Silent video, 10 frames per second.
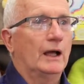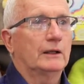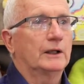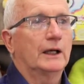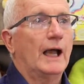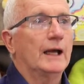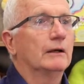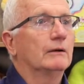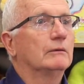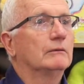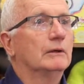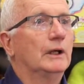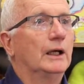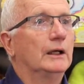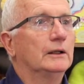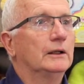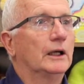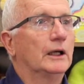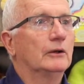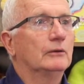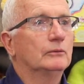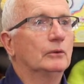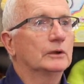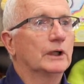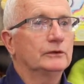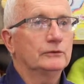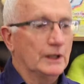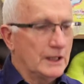out the gate and walk down the street?